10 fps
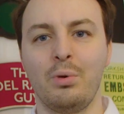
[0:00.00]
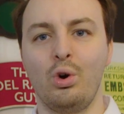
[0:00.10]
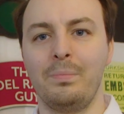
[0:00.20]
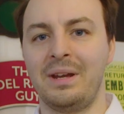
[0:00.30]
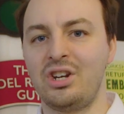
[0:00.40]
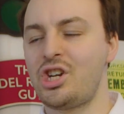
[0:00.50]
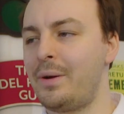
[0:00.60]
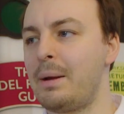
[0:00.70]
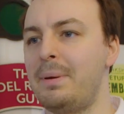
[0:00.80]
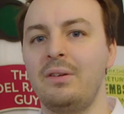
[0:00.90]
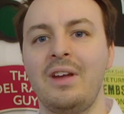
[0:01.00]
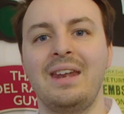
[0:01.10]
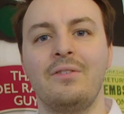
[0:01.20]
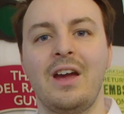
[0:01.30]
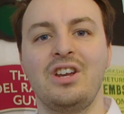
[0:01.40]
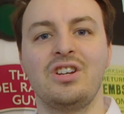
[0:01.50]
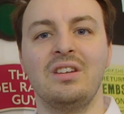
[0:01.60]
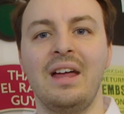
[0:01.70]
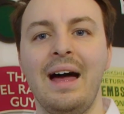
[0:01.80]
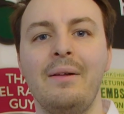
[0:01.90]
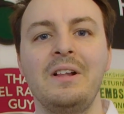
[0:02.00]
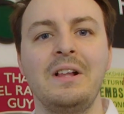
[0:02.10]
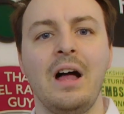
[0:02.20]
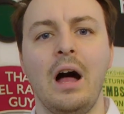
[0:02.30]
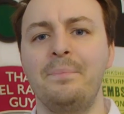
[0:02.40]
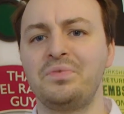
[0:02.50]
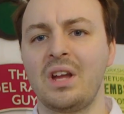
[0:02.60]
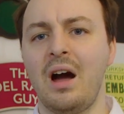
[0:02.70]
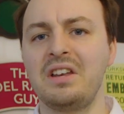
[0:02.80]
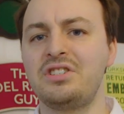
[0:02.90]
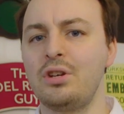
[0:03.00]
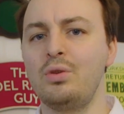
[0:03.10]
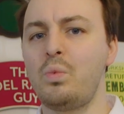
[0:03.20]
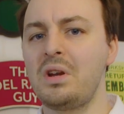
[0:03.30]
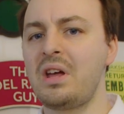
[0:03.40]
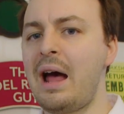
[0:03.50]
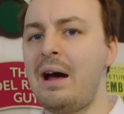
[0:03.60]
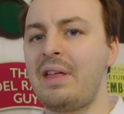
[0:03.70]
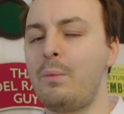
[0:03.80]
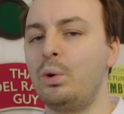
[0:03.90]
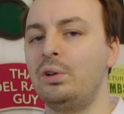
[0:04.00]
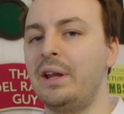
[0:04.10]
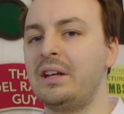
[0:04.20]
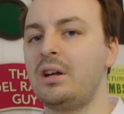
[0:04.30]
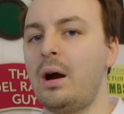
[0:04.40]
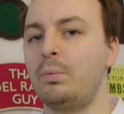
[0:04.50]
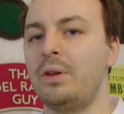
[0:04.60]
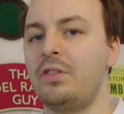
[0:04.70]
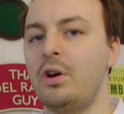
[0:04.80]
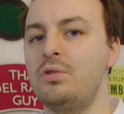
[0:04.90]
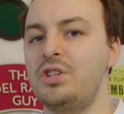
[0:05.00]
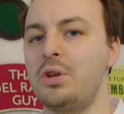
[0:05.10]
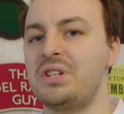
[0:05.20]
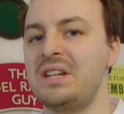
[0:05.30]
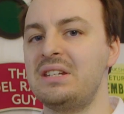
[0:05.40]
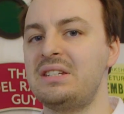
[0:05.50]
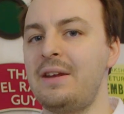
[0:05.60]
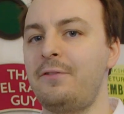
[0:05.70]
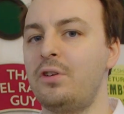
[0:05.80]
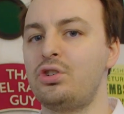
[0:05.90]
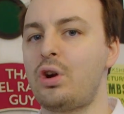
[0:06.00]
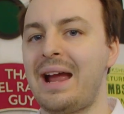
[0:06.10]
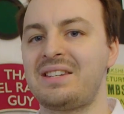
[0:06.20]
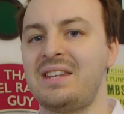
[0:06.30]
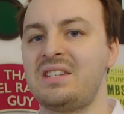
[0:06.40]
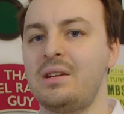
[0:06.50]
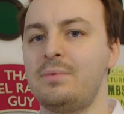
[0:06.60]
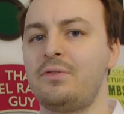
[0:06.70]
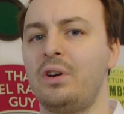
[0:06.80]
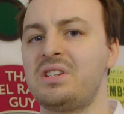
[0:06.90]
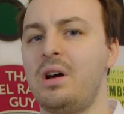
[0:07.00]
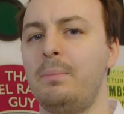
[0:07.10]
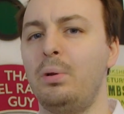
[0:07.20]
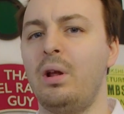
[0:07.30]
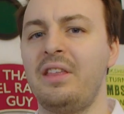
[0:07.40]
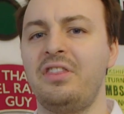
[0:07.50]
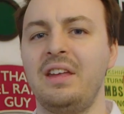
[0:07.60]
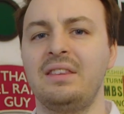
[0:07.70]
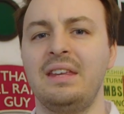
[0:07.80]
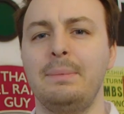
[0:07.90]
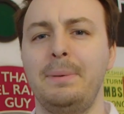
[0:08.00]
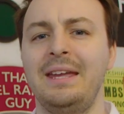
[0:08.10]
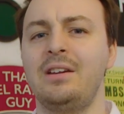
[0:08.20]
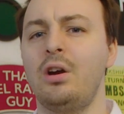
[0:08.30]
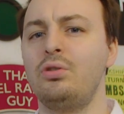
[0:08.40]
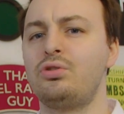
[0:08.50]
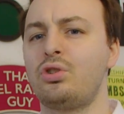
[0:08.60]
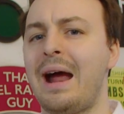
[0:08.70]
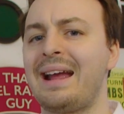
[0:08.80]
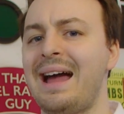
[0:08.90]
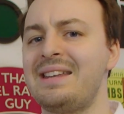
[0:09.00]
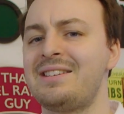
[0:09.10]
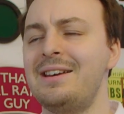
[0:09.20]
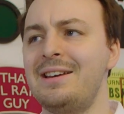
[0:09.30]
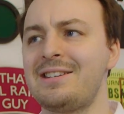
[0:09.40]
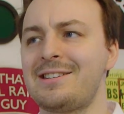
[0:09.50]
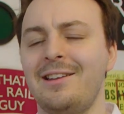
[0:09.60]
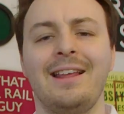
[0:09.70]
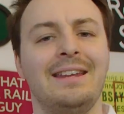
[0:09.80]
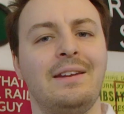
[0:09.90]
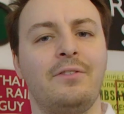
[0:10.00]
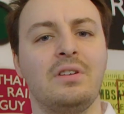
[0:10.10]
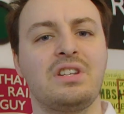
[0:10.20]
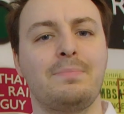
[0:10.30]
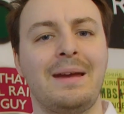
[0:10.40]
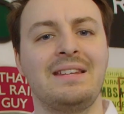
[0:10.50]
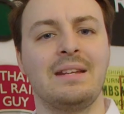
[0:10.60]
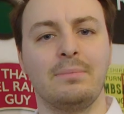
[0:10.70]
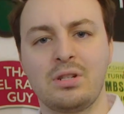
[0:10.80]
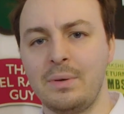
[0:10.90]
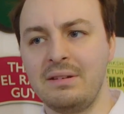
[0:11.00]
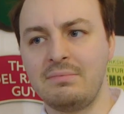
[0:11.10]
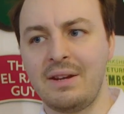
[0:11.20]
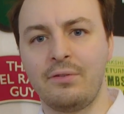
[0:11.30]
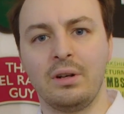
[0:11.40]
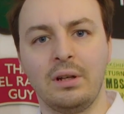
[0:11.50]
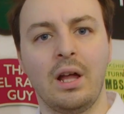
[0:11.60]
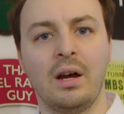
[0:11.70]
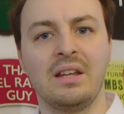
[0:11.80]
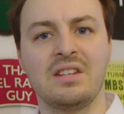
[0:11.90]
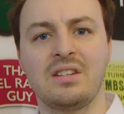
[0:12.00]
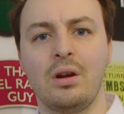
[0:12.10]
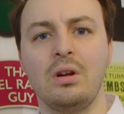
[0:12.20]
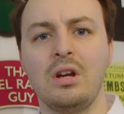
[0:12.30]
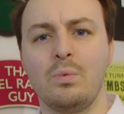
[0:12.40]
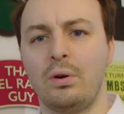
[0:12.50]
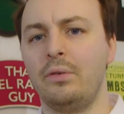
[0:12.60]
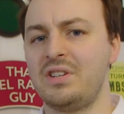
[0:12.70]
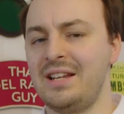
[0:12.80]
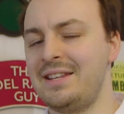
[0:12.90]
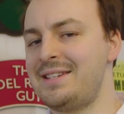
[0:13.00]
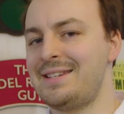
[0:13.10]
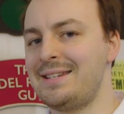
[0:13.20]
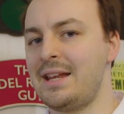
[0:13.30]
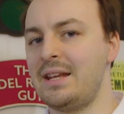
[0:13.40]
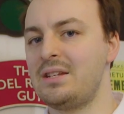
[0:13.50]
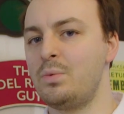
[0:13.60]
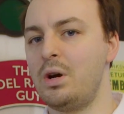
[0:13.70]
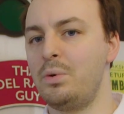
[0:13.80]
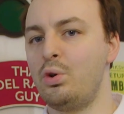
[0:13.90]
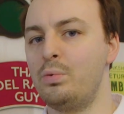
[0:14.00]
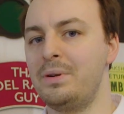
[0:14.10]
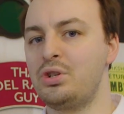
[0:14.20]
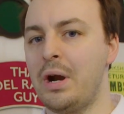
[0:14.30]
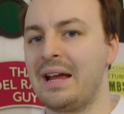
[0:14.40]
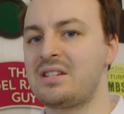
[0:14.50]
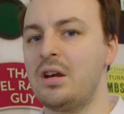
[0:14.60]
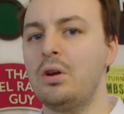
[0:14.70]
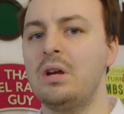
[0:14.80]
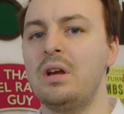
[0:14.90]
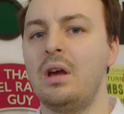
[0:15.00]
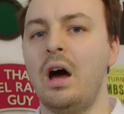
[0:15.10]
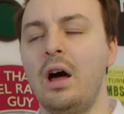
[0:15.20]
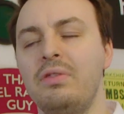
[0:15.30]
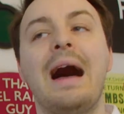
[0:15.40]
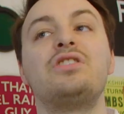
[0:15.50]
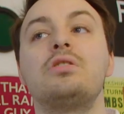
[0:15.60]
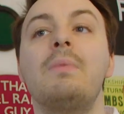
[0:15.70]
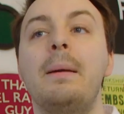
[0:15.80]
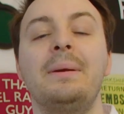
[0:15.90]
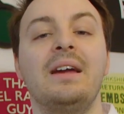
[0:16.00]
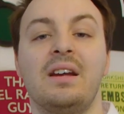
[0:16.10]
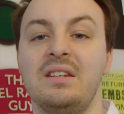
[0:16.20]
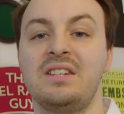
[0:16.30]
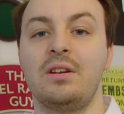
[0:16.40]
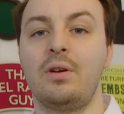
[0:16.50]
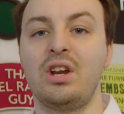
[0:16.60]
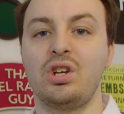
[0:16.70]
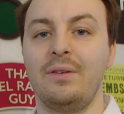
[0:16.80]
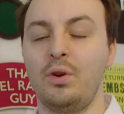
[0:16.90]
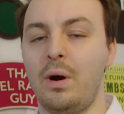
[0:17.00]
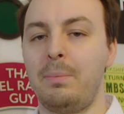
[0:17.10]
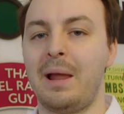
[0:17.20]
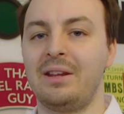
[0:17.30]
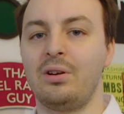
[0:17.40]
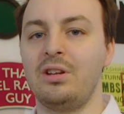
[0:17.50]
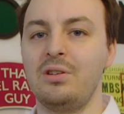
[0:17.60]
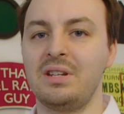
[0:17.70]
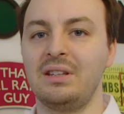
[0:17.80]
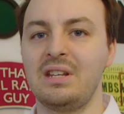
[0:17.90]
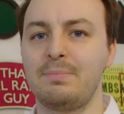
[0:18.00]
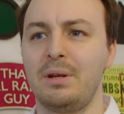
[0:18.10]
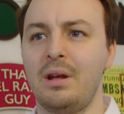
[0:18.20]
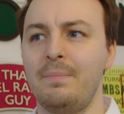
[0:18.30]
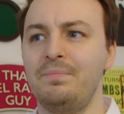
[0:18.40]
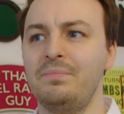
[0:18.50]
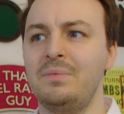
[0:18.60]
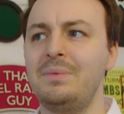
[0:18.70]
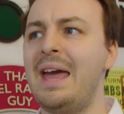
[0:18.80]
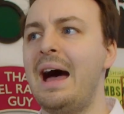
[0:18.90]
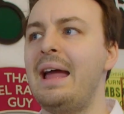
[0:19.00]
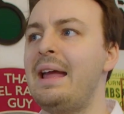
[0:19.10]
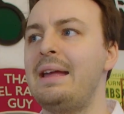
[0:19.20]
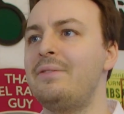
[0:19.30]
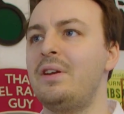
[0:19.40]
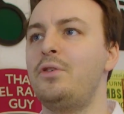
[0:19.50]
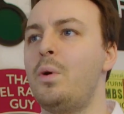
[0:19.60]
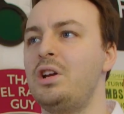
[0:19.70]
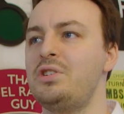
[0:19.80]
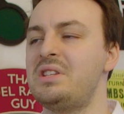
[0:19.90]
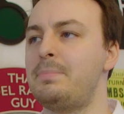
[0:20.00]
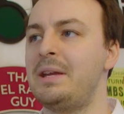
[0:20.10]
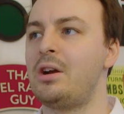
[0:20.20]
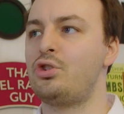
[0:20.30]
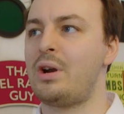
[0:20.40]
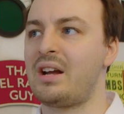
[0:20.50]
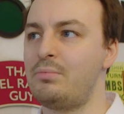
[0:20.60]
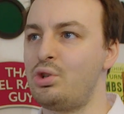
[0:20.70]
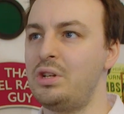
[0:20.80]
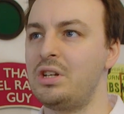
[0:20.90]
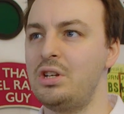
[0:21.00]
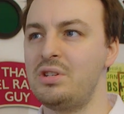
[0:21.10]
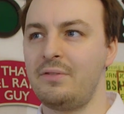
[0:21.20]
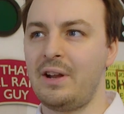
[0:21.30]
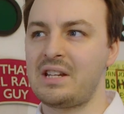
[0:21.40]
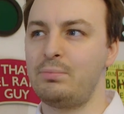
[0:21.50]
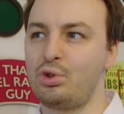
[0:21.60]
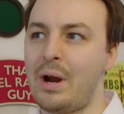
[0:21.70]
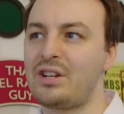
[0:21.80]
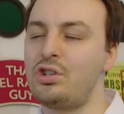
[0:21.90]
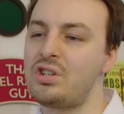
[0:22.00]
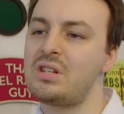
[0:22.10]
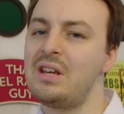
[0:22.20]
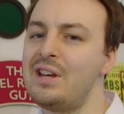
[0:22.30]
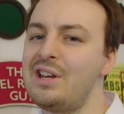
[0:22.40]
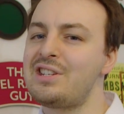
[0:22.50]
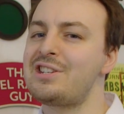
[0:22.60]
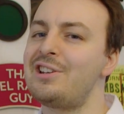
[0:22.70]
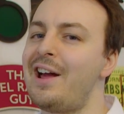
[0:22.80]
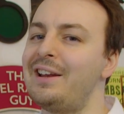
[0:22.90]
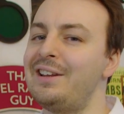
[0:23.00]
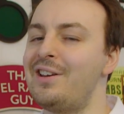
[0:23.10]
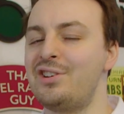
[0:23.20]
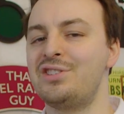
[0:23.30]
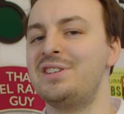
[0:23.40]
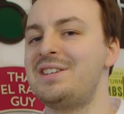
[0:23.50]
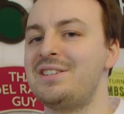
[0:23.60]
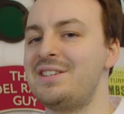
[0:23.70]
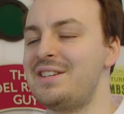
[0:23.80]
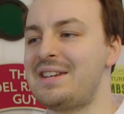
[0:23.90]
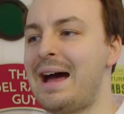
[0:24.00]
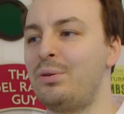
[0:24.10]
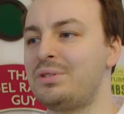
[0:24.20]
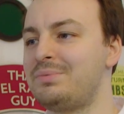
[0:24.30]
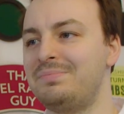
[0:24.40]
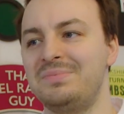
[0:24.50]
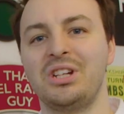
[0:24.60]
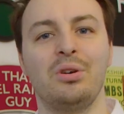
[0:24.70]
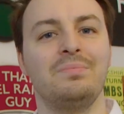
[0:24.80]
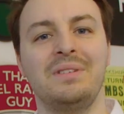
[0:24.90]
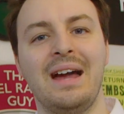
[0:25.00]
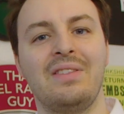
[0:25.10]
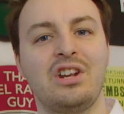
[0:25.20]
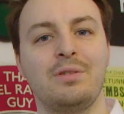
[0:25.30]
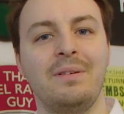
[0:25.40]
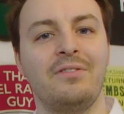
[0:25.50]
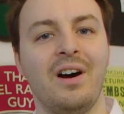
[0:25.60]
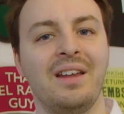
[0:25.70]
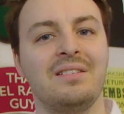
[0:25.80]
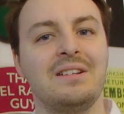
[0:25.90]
Hornby and showing a bit of innovation there. I do wonder how that will link up with those using different track systems. For example, I think the Pico track has slightly different spacing between different lines, so where obviously this is intended to work with Hornby track. So that just might be a consideration if you are planning on using this. But yeah, even if you are using the Pico track, I'm sure you can use the flexible track to just slightly nudge the distances out. So yeah, that should be fine.